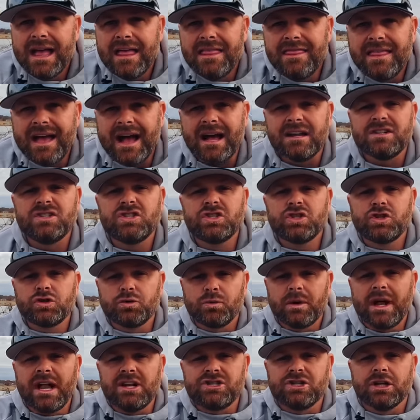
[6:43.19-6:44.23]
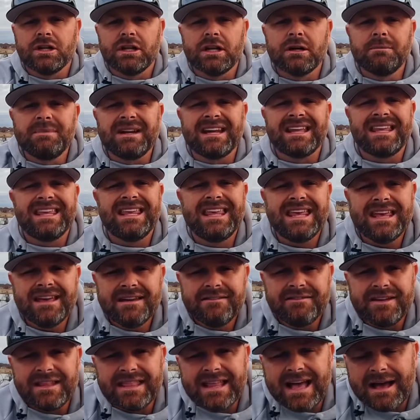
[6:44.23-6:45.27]
that stretch, a little bit of
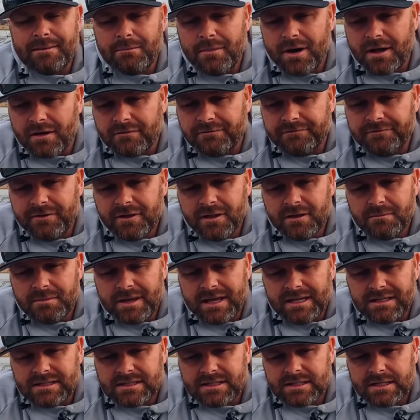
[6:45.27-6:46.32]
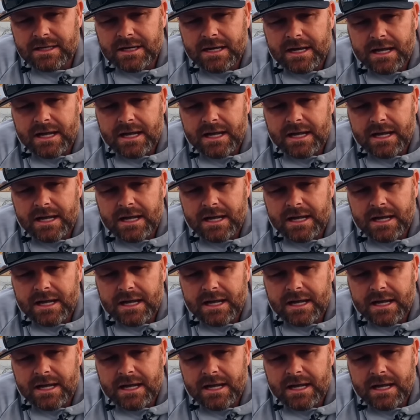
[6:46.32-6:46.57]
give in that monofilament